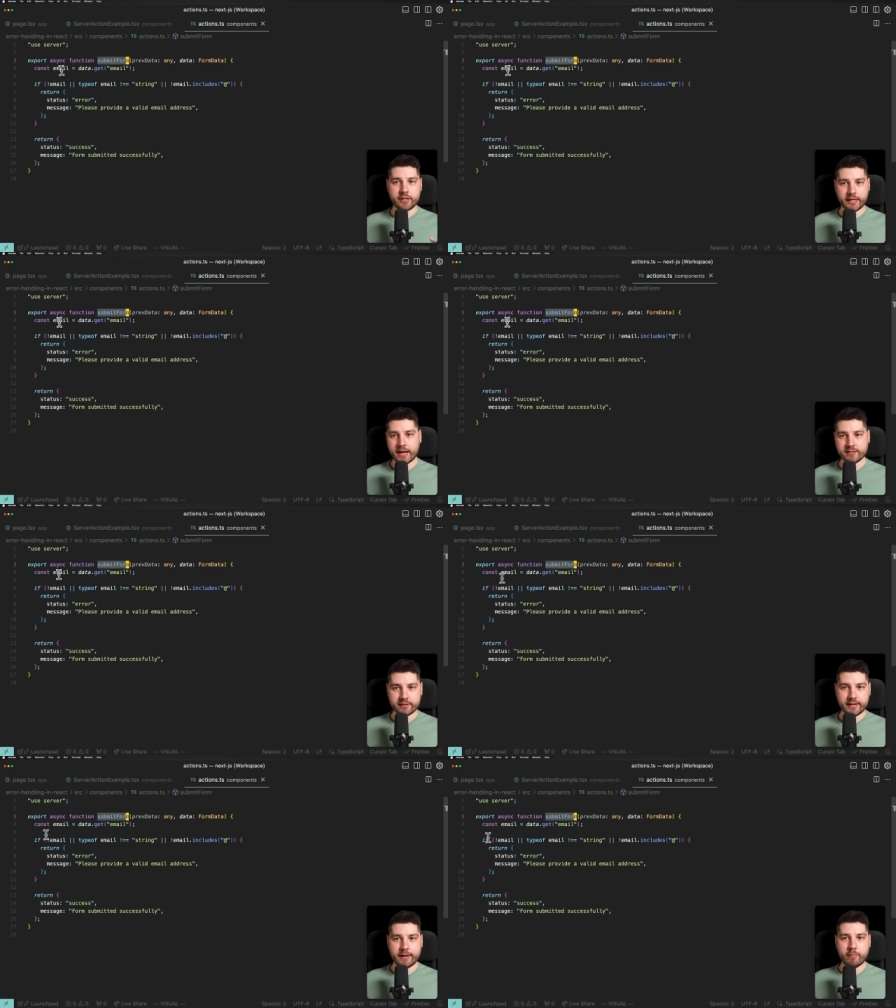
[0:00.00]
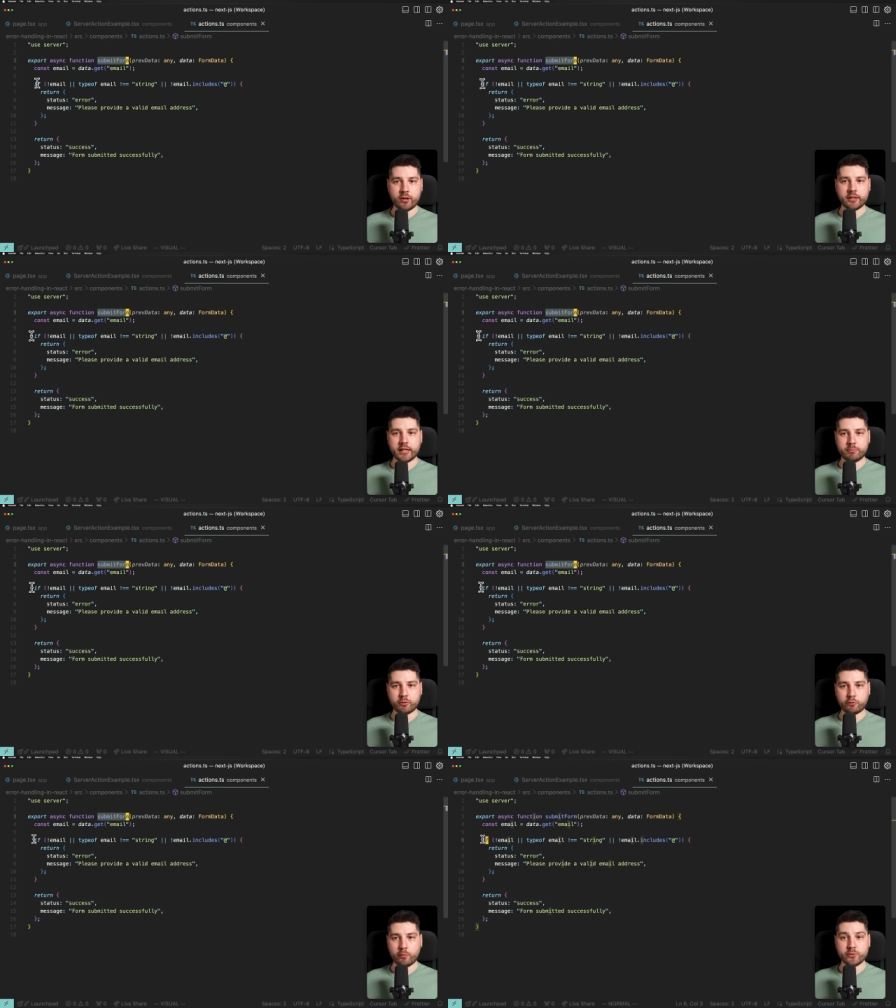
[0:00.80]
It gets the email, it
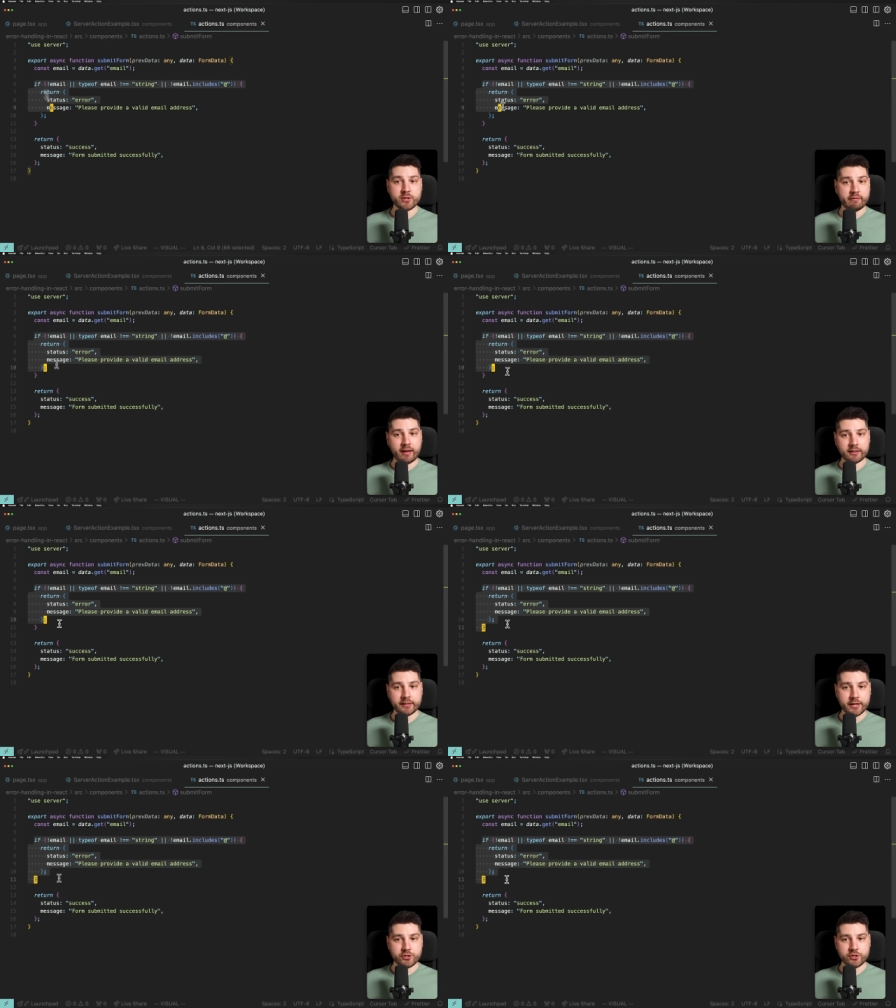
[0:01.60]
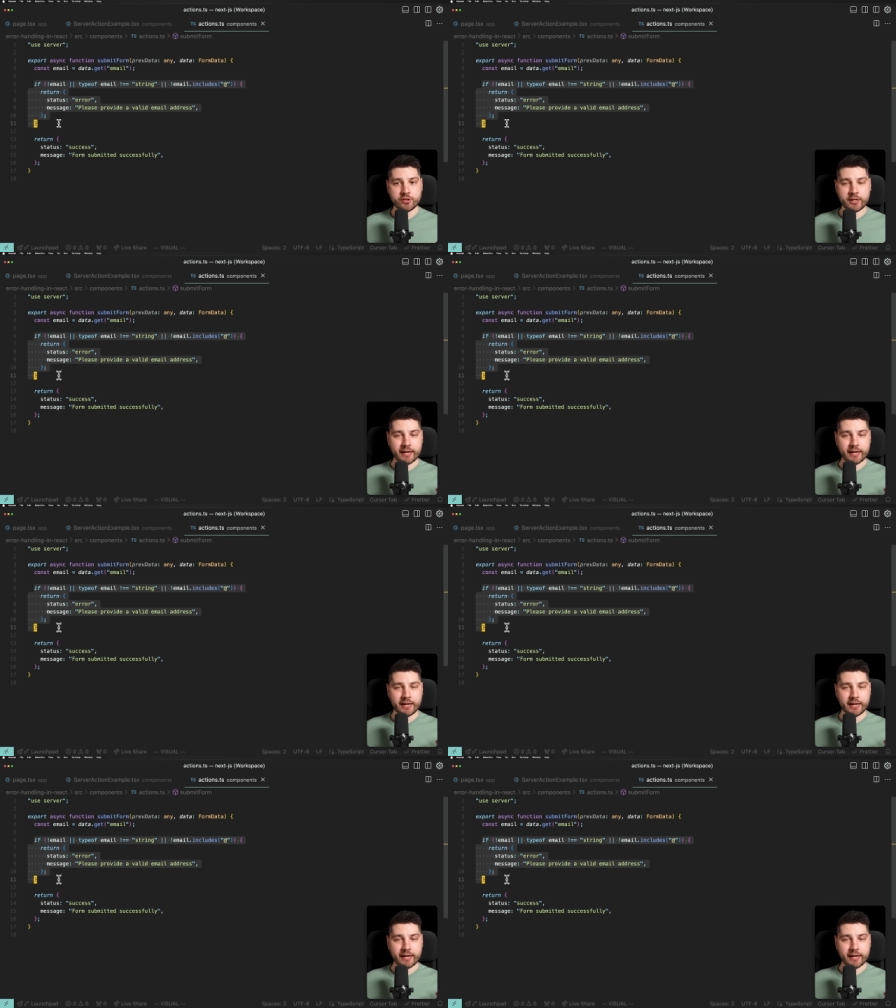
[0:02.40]
performs some validation.